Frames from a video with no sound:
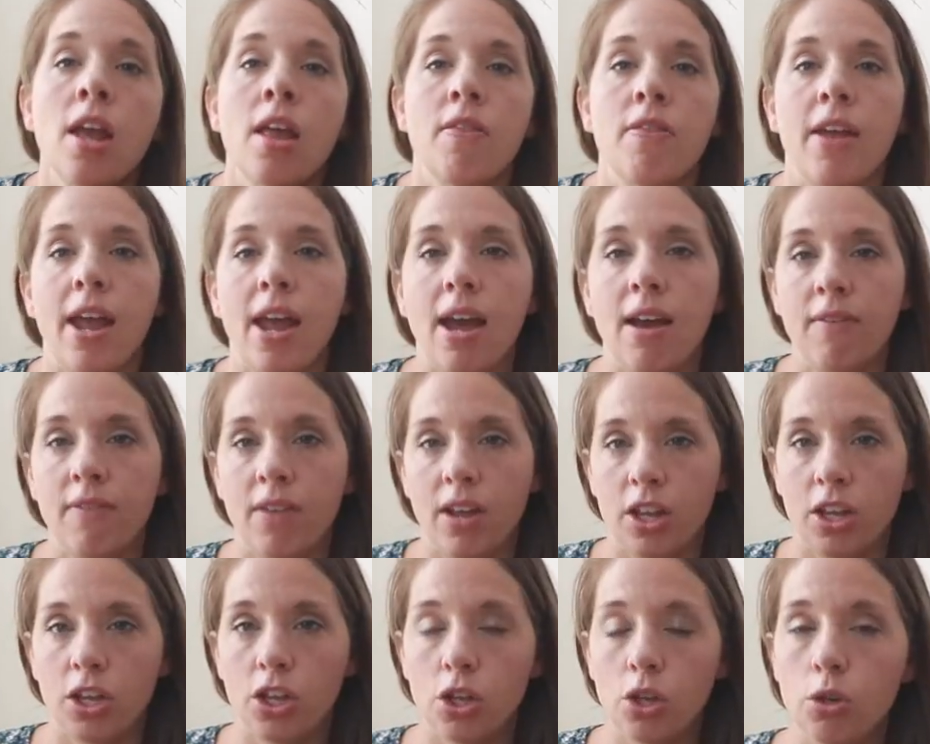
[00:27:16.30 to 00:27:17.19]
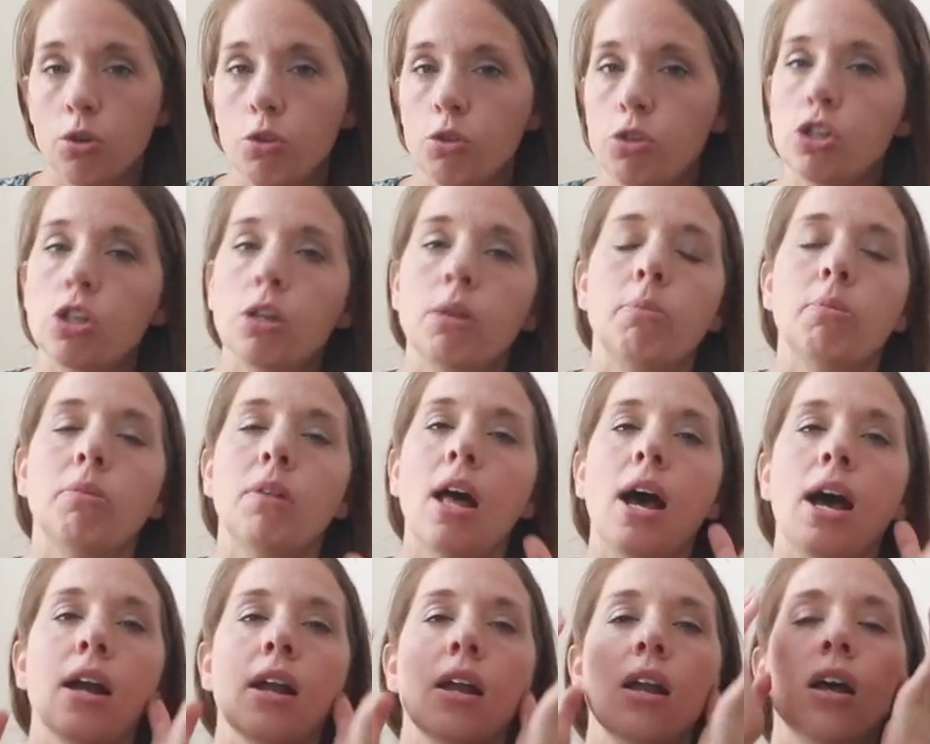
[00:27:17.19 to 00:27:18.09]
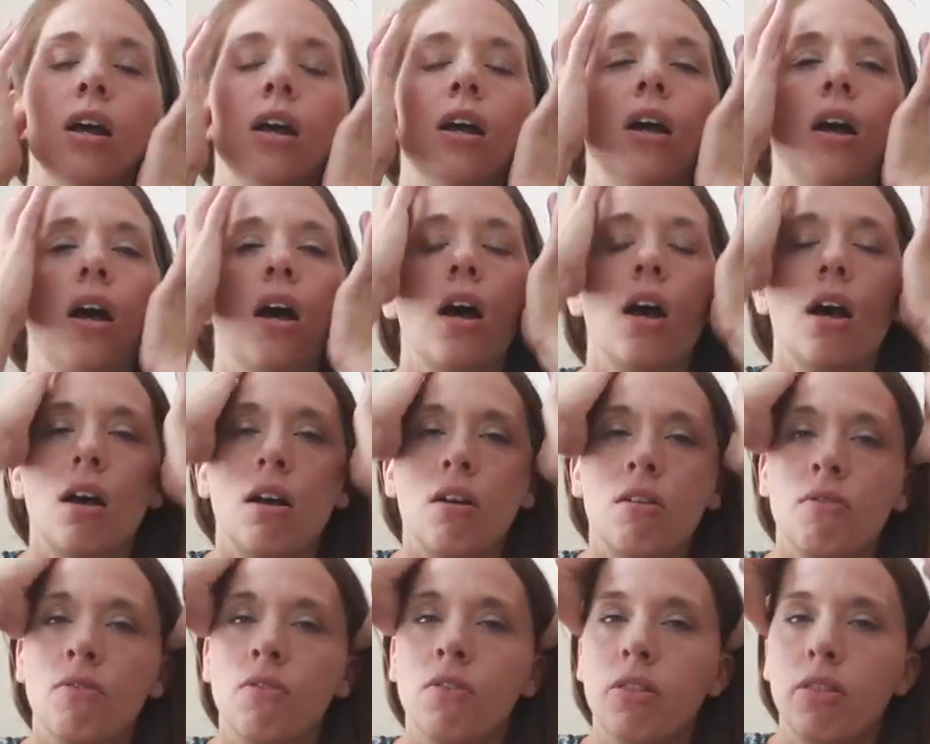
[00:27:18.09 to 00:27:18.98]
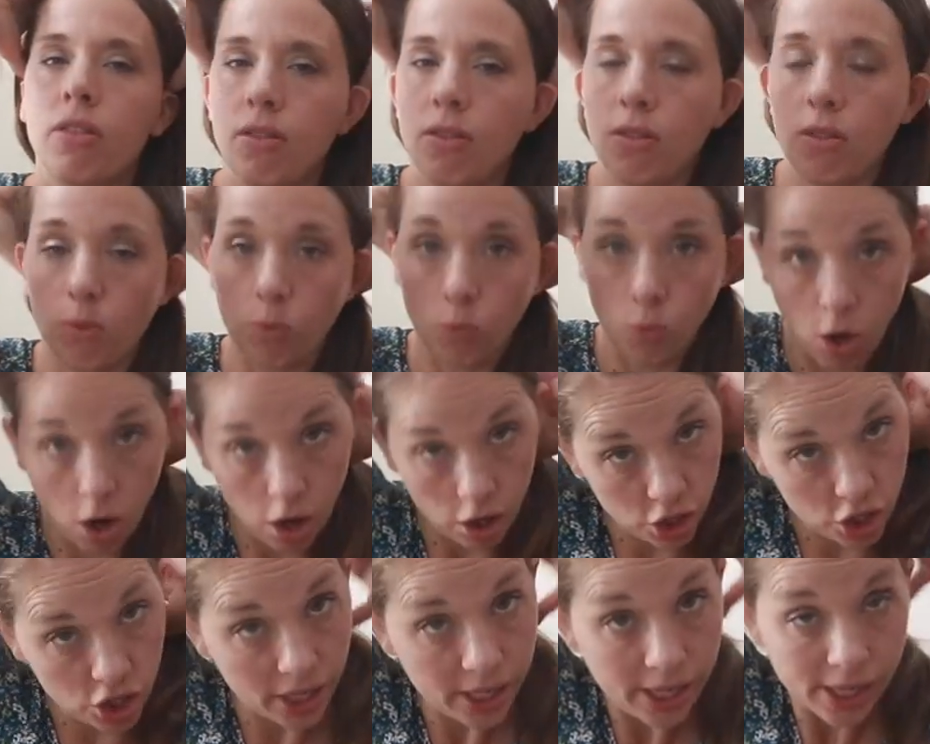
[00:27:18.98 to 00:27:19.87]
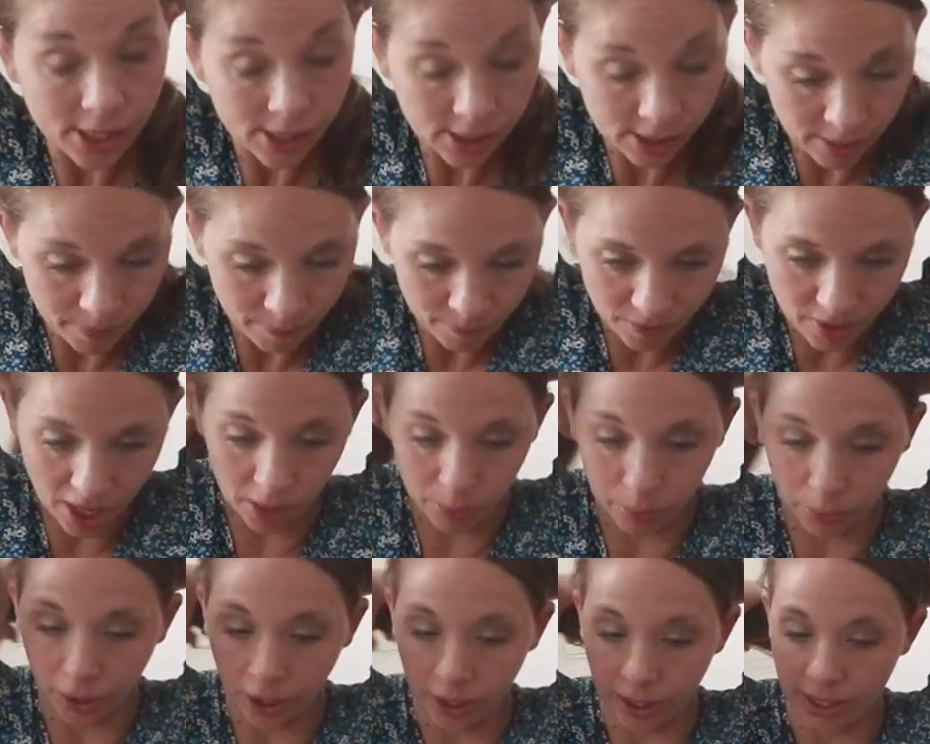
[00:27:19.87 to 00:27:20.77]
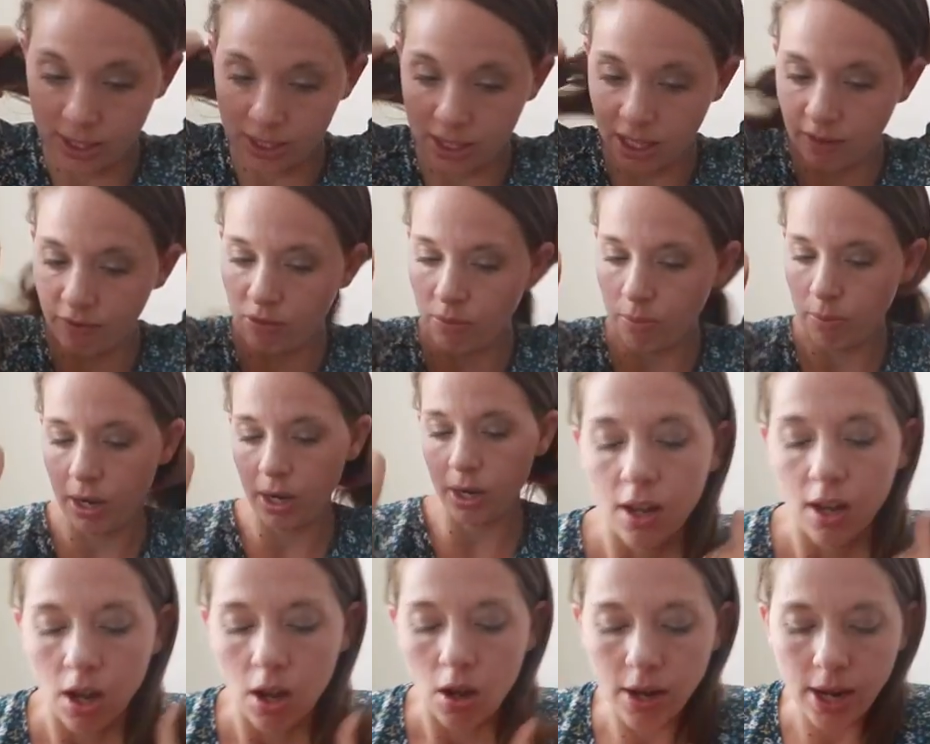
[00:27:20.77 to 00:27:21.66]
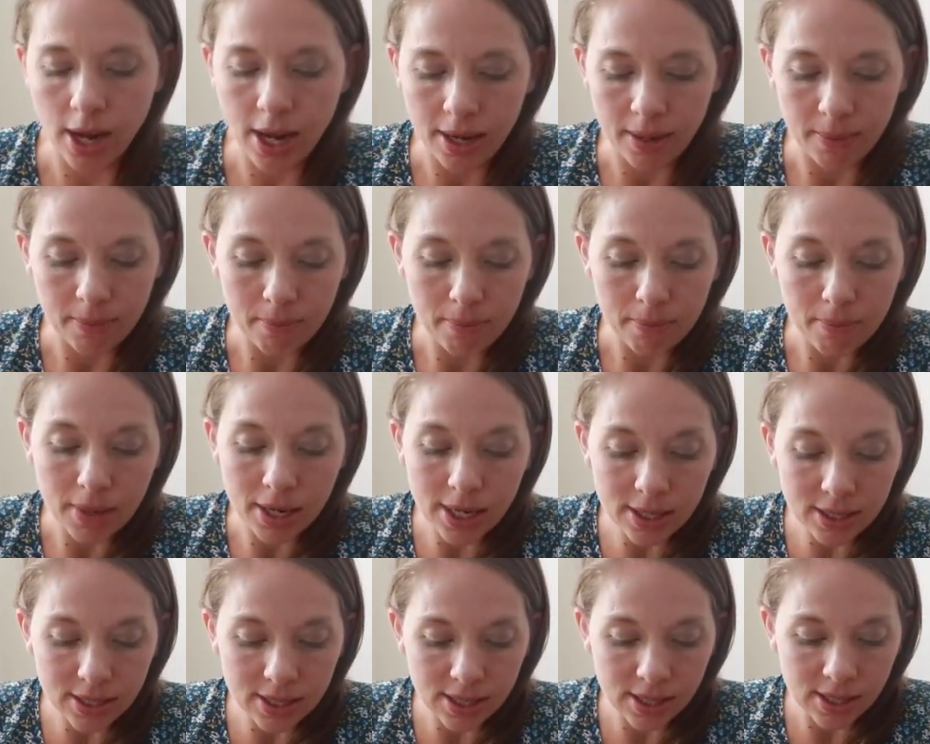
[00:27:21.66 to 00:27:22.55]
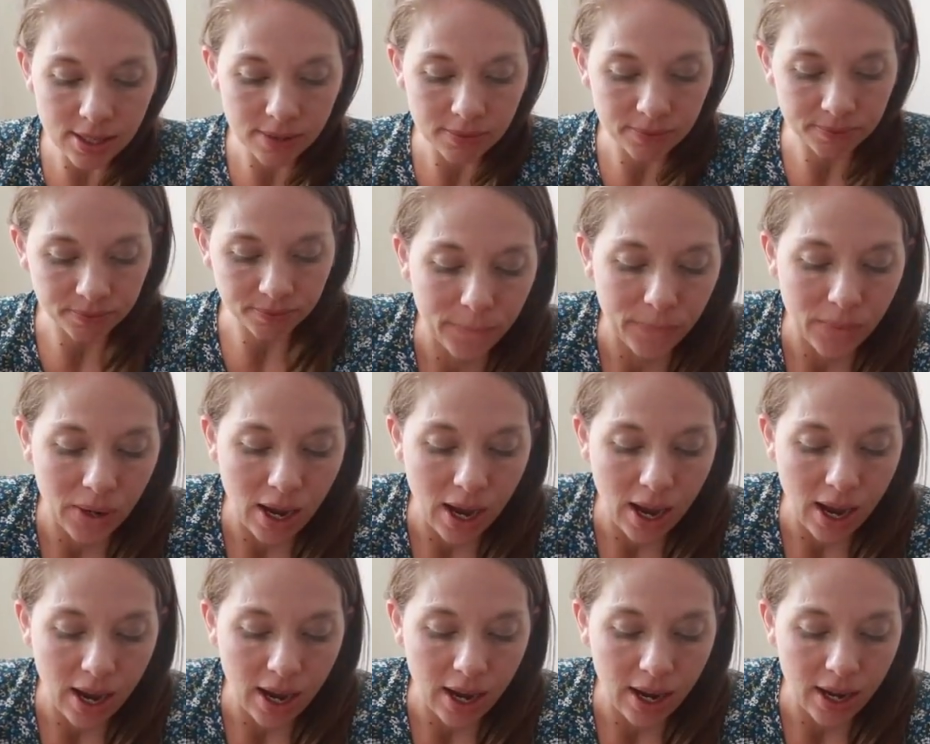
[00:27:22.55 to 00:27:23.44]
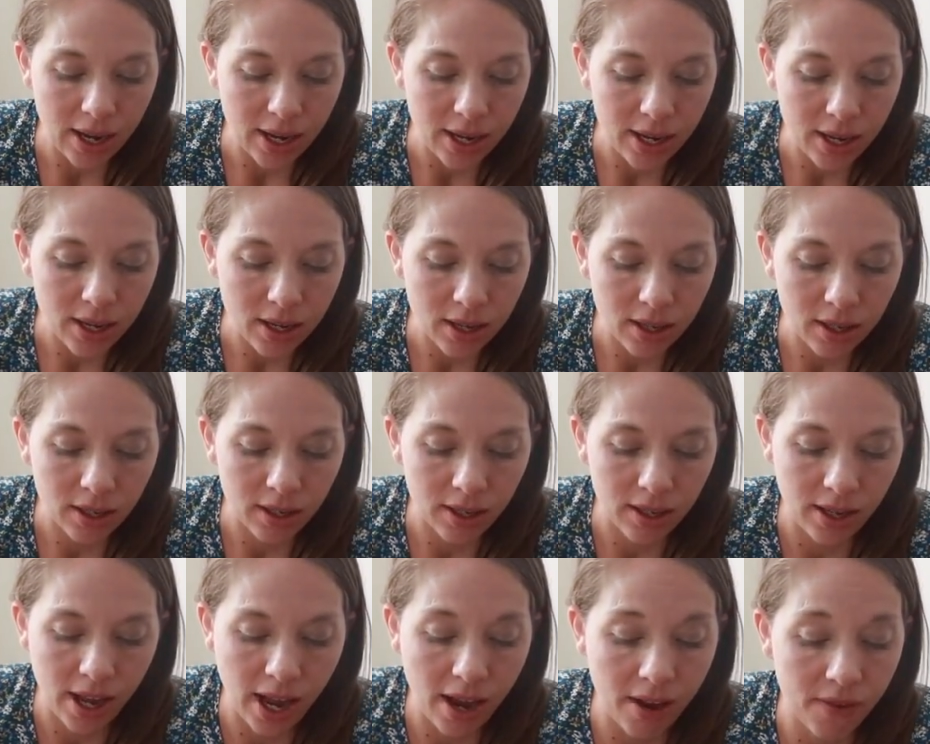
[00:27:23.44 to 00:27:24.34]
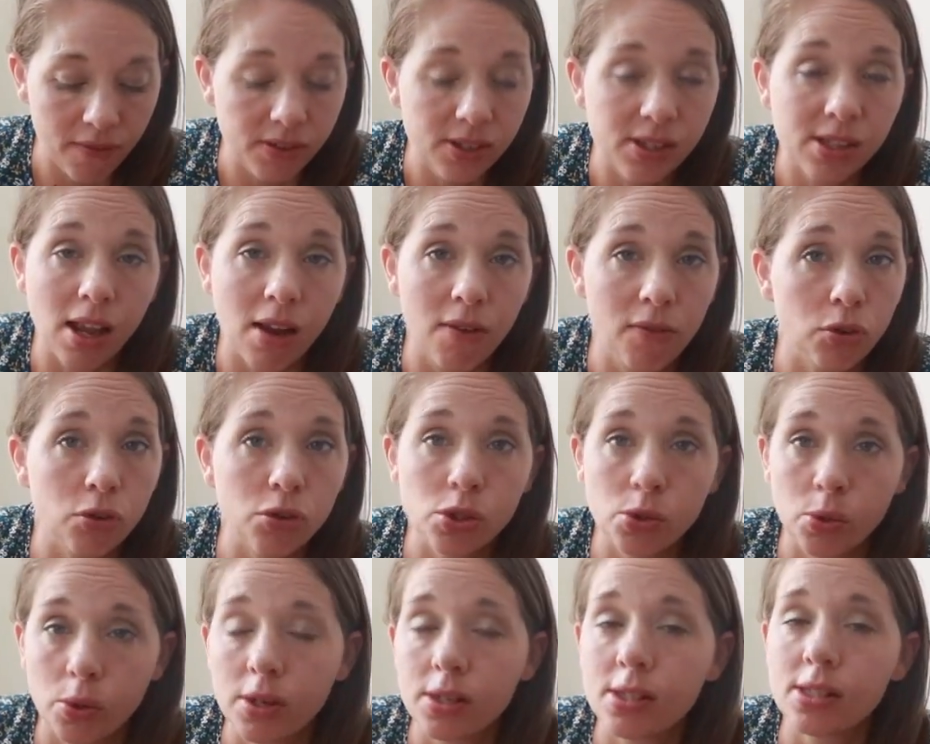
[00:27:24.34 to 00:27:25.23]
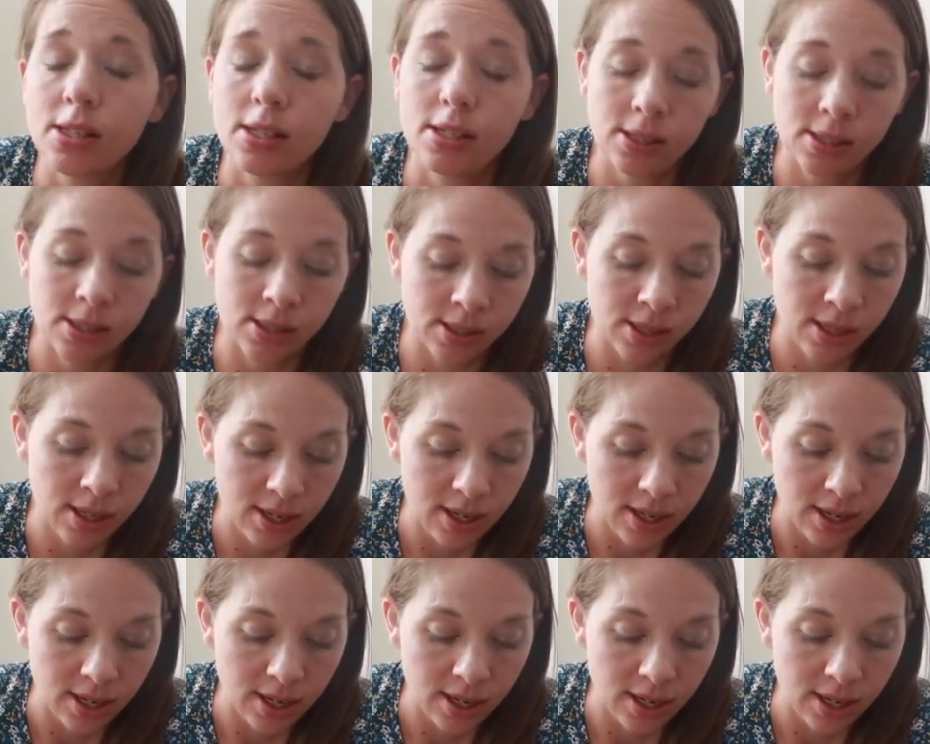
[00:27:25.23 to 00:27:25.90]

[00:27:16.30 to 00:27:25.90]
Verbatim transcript: They have a huge block of raw cheese that I really like to get from there. Okay, meat. I have several sources